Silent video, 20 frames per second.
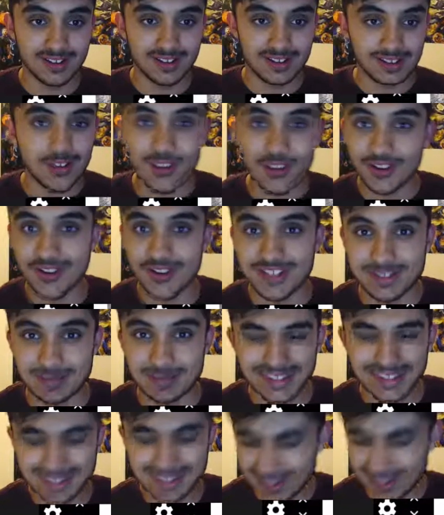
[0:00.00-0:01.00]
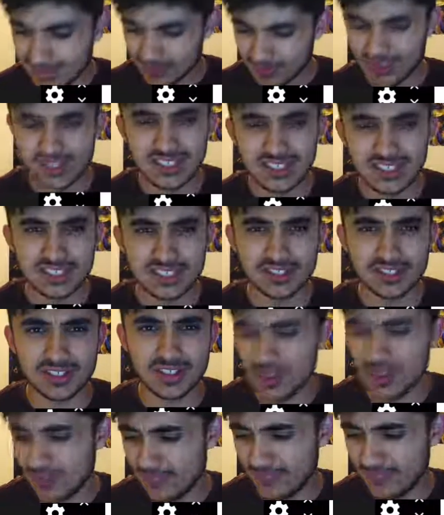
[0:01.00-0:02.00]
Sorry guys about that. Needed to
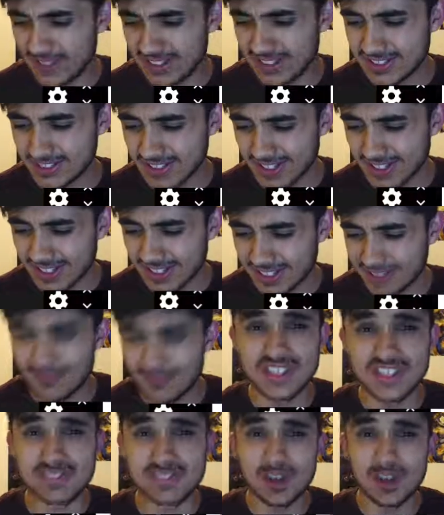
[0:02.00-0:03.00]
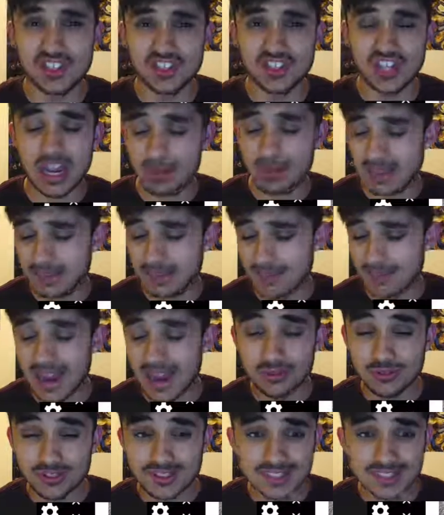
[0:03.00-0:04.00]
fix my jamming
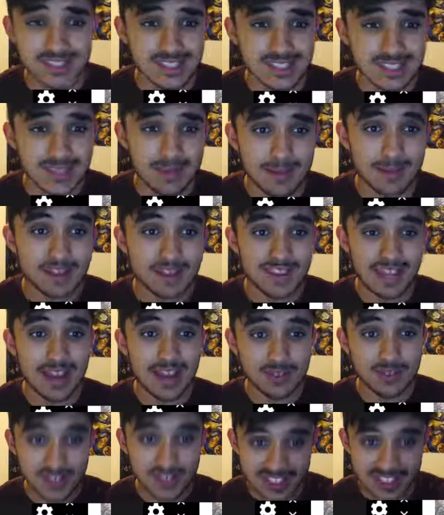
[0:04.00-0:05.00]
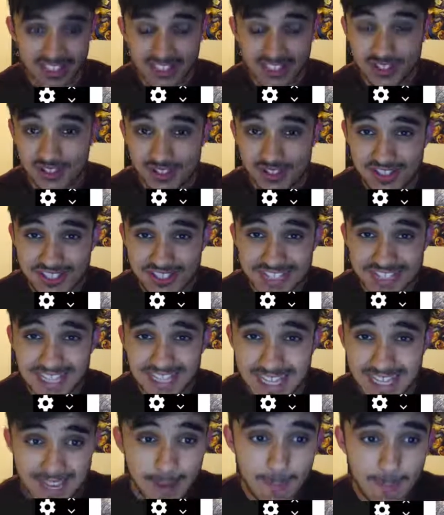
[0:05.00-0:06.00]
mouse. But now, yes, as you can see,
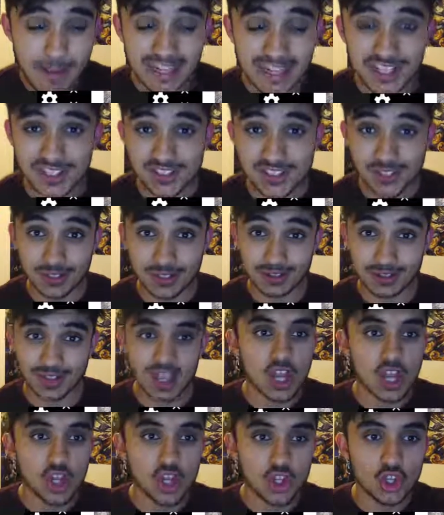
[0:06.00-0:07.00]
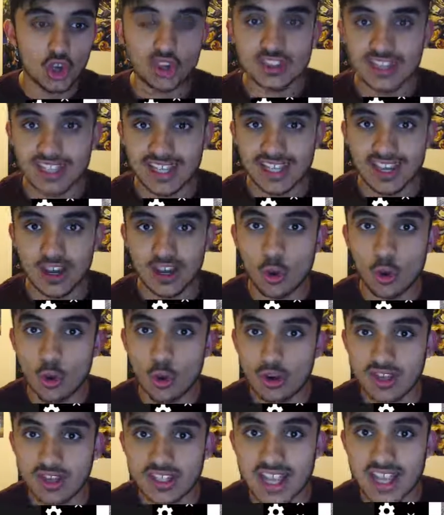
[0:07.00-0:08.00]
Man of Steel. God tier.
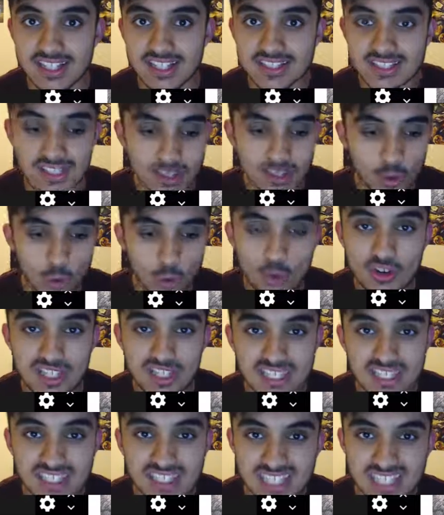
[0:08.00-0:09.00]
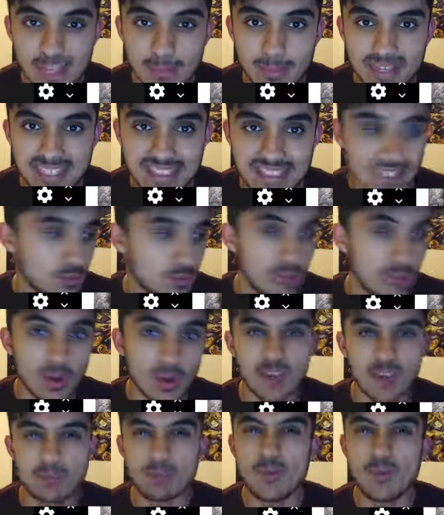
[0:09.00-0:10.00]
Yes, already slamming it down with
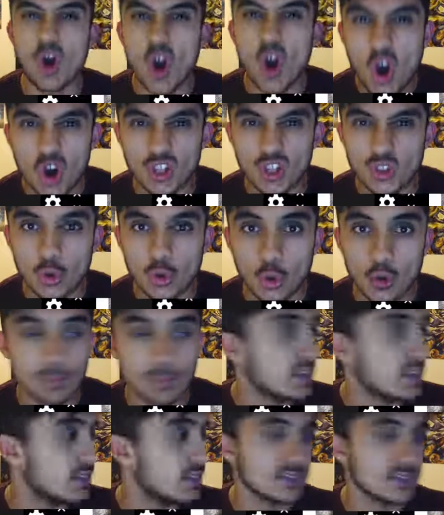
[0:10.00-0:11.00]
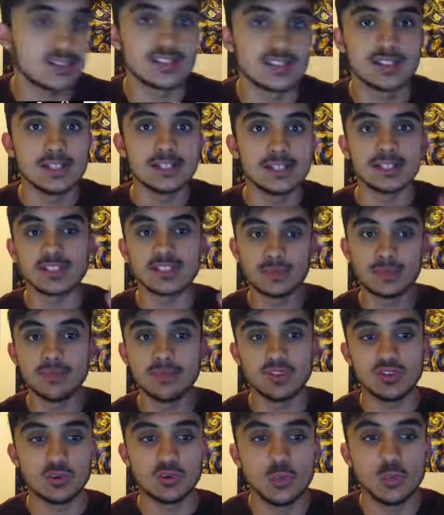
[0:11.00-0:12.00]
my hardcore opinions that some
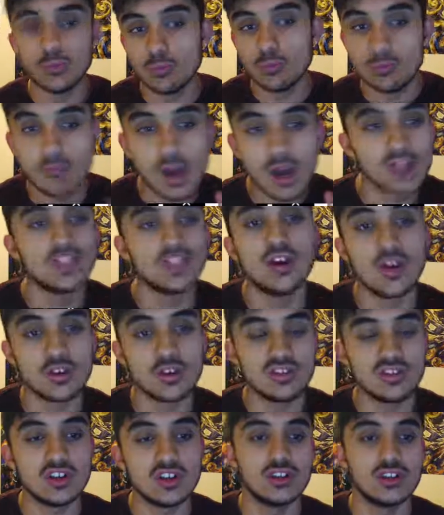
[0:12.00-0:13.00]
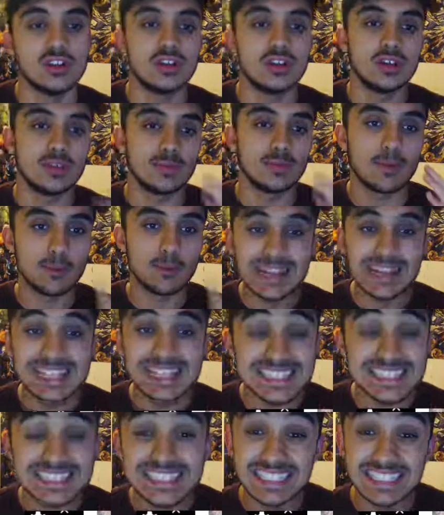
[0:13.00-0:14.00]
of you might not agree on. But Man
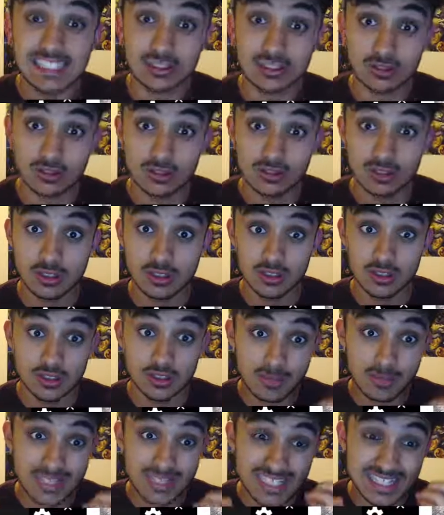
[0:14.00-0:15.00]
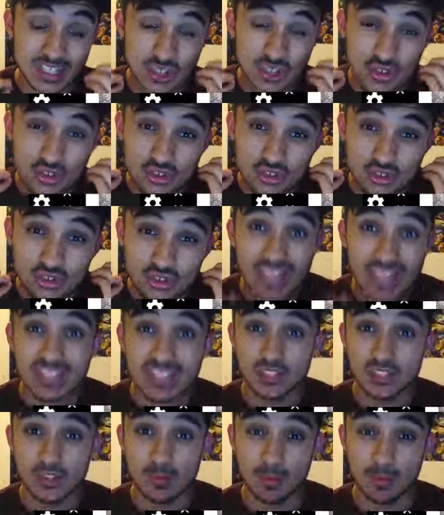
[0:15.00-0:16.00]
of Steel, to me, is a
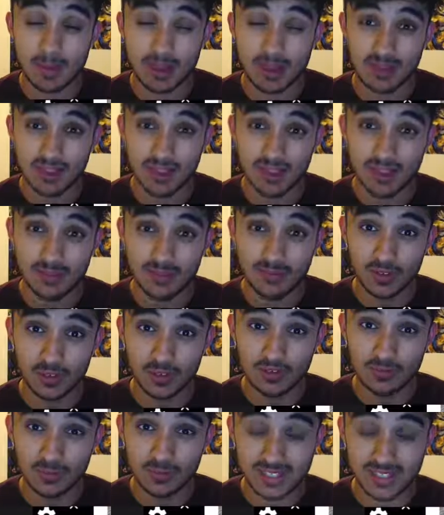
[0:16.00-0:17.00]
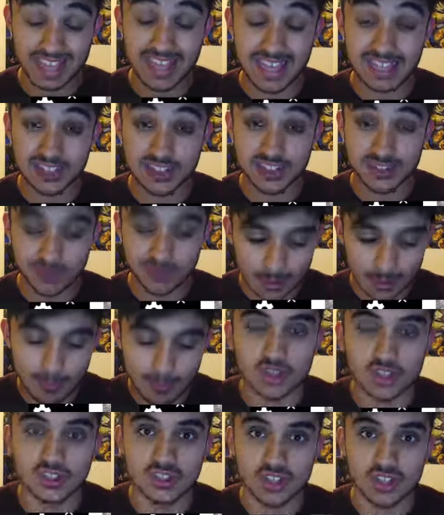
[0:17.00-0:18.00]
great Superman film for the ages, for the
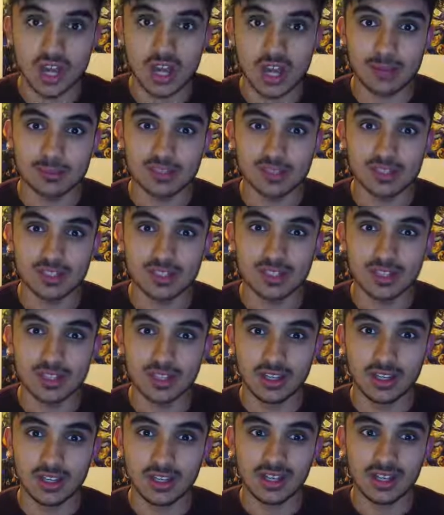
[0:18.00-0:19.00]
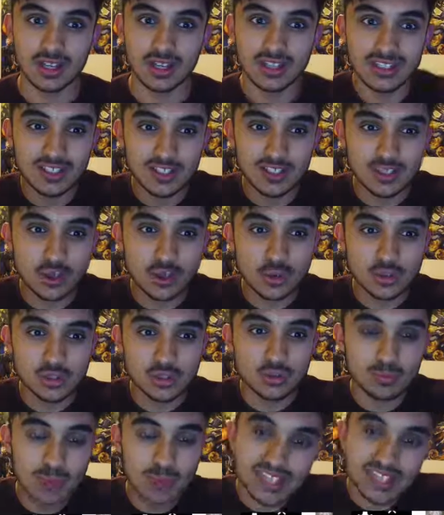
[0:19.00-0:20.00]
modern times. And it
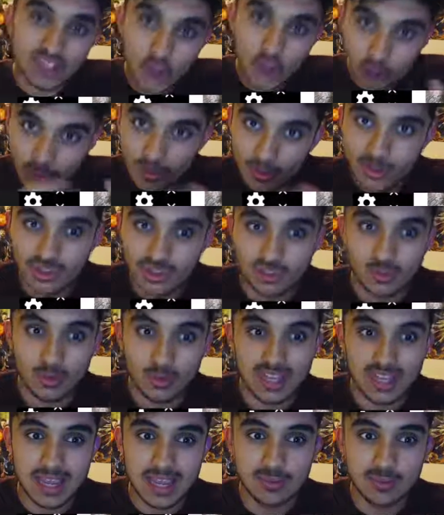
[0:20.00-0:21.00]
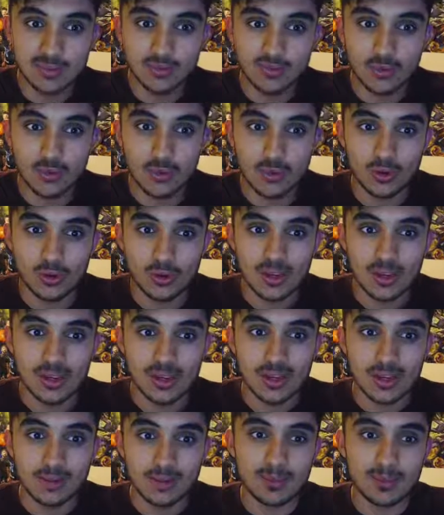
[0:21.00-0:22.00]
also pays homage to what came before.
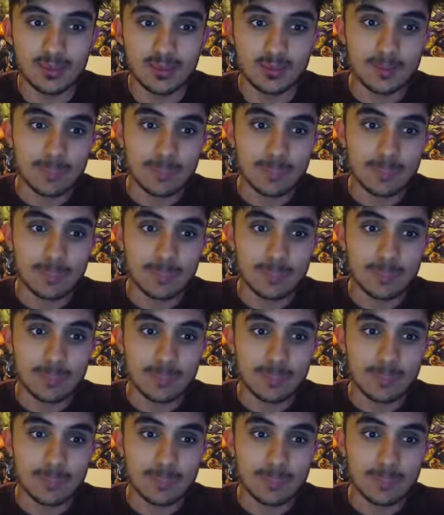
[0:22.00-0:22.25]
But